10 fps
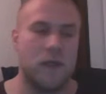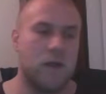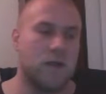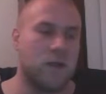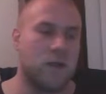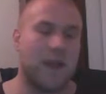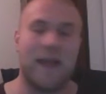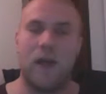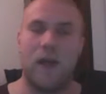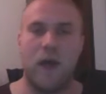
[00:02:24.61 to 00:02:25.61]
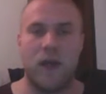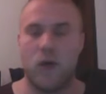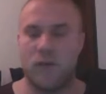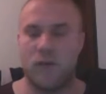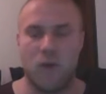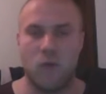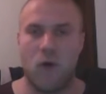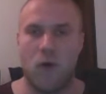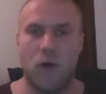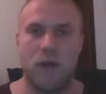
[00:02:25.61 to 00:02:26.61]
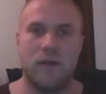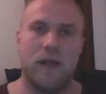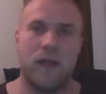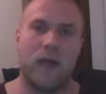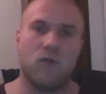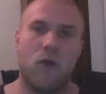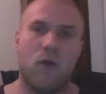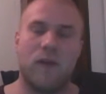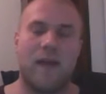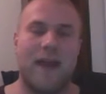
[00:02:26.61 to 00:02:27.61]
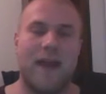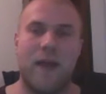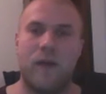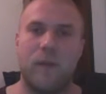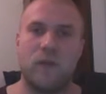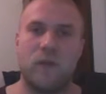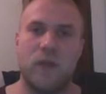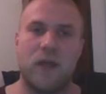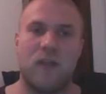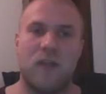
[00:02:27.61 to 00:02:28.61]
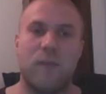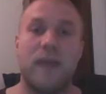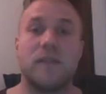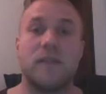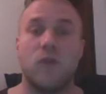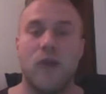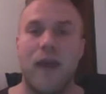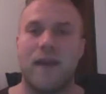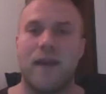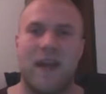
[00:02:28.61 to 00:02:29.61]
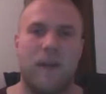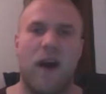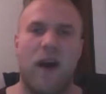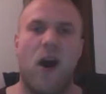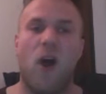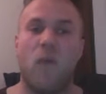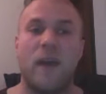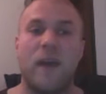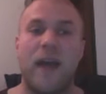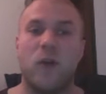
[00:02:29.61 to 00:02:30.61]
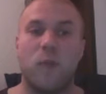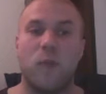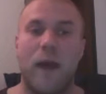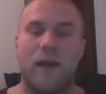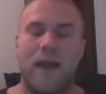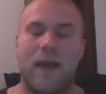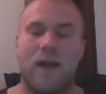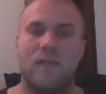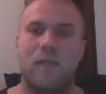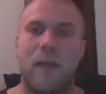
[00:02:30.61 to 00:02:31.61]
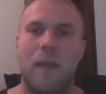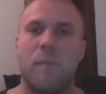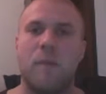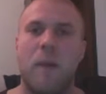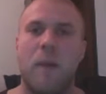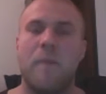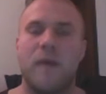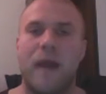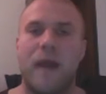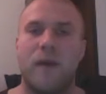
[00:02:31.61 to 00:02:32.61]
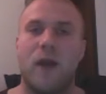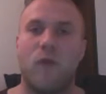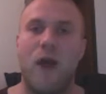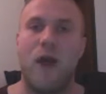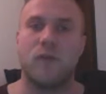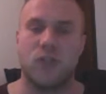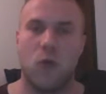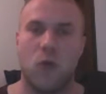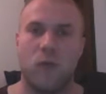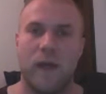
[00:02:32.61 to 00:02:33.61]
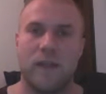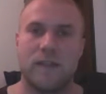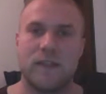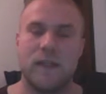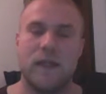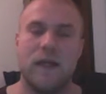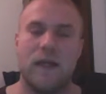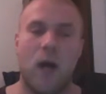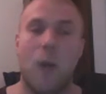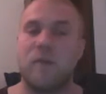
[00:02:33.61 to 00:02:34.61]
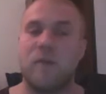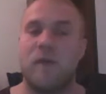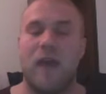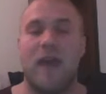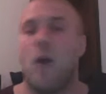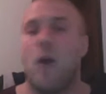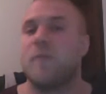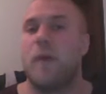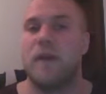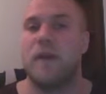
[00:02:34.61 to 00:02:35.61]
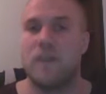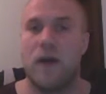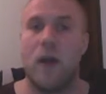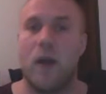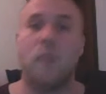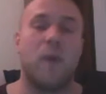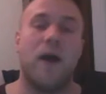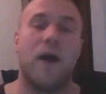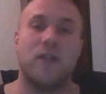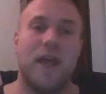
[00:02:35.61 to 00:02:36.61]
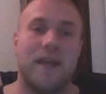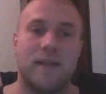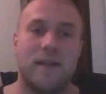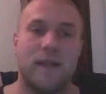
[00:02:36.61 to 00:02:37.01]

So again, lying on a foam roller and rolling that area between the kind of base of your neck and about halfway down your back, that kind of lumpy, bumpy area around the shoulder blades. Arms above your head, arms by your side, arms behind your head.